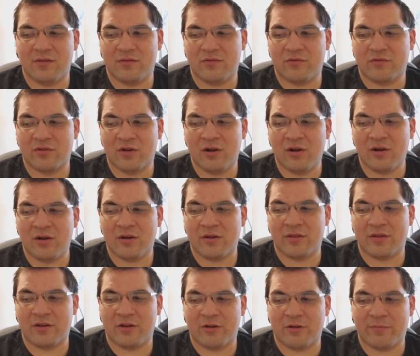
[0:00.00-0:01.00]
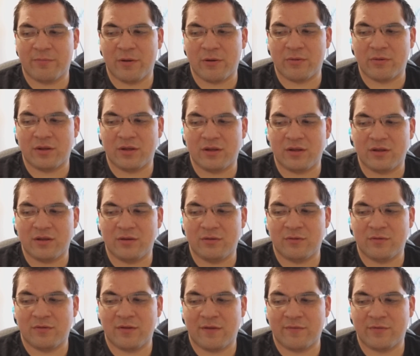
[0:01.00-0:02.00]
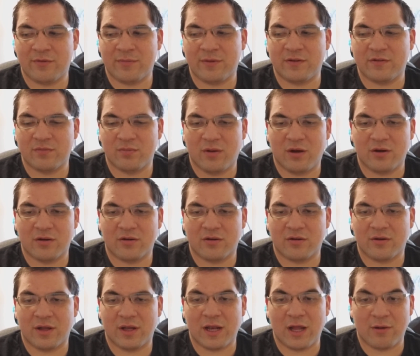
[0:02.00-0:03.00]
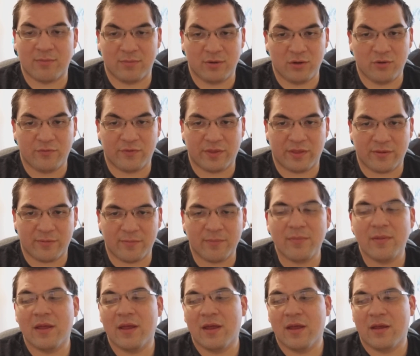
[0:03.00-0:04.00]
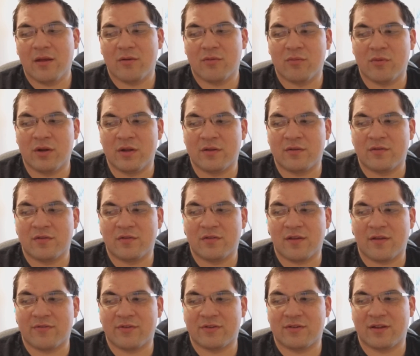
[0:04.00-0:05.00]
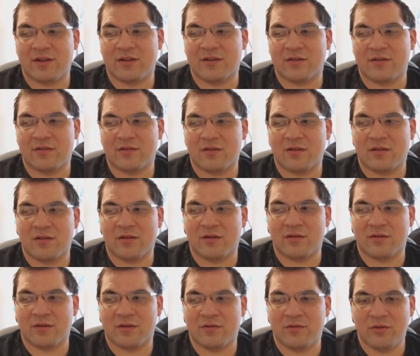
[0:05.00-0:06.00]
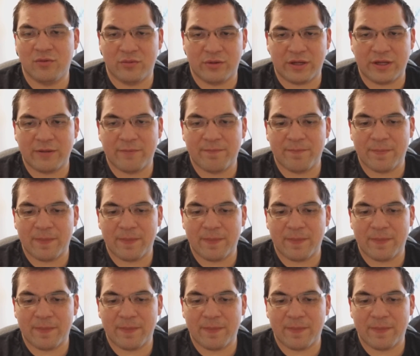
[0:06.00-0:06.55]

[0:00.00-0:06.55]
stronger than your opponent. You just have to be smarter and outmaneuver them, which 17 is clearly doing.